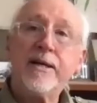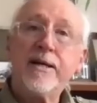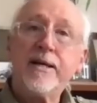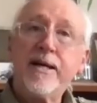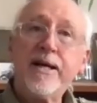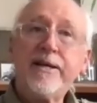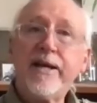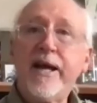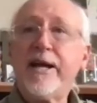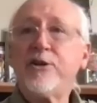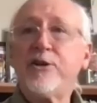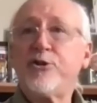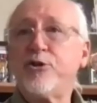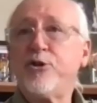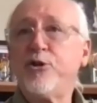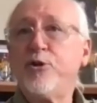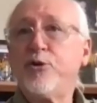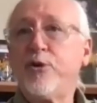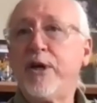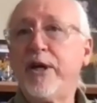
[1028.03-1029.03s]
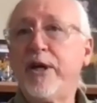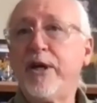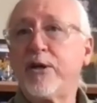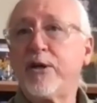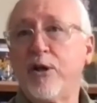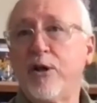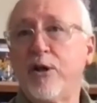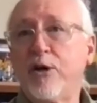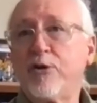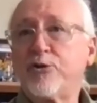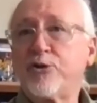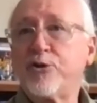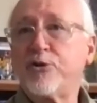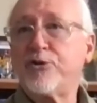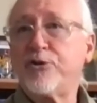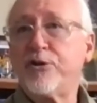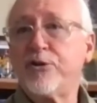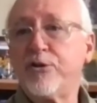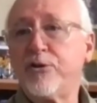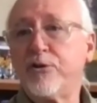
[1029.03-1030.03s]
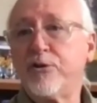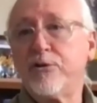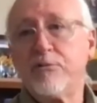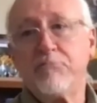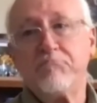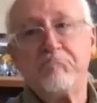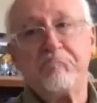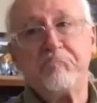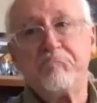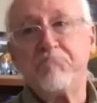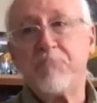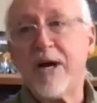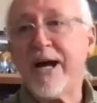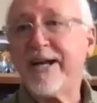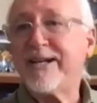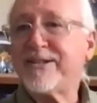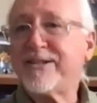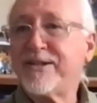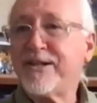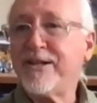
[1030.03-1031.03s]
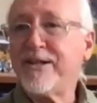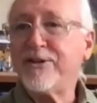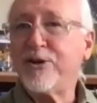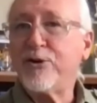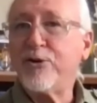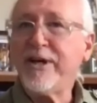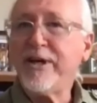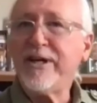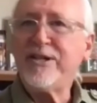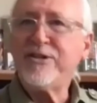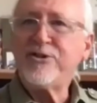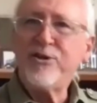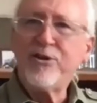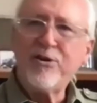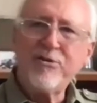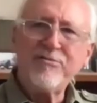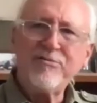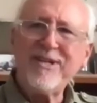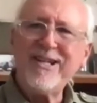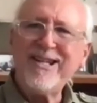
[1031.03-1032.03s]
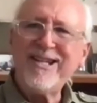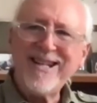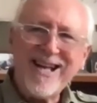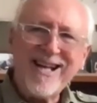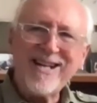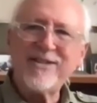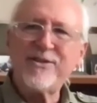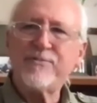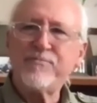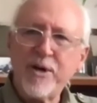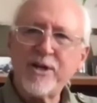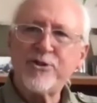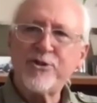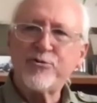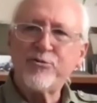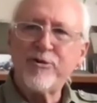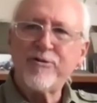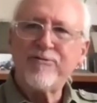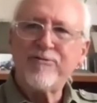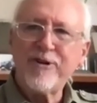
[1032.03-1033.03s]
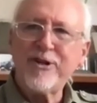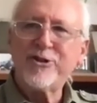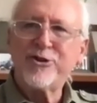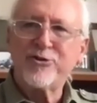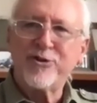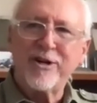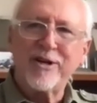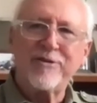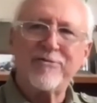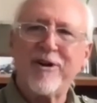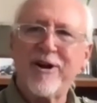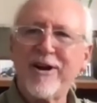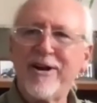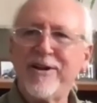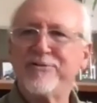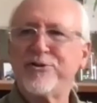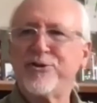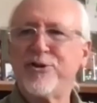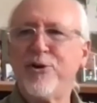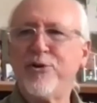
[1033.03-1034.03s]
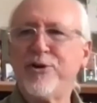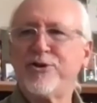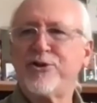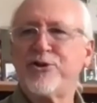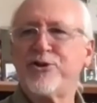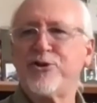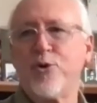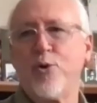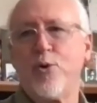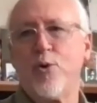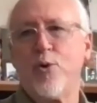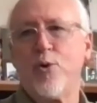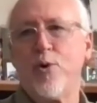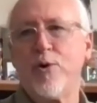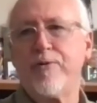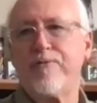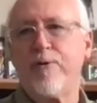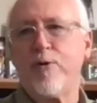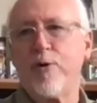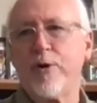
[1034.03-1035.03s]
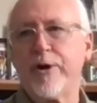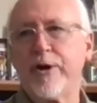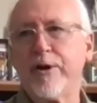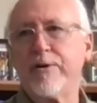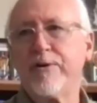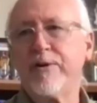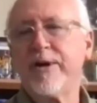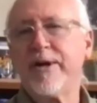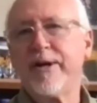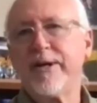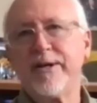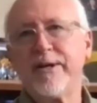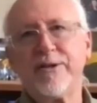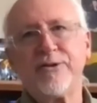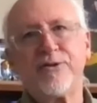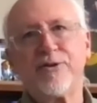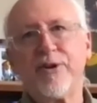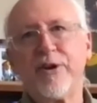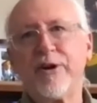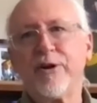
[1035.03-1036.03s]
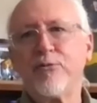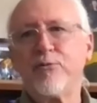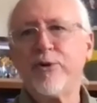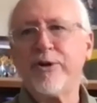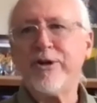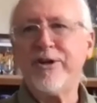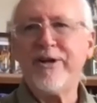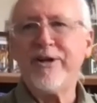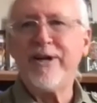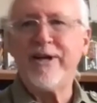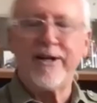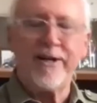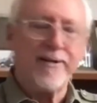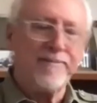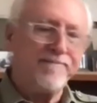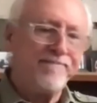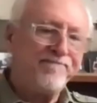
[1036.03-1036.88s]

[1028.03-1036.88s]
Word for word: And as you get closer to minus 10 degrees, you don't need as much refrigerant, right? So it's stored for you. It's there when you need it.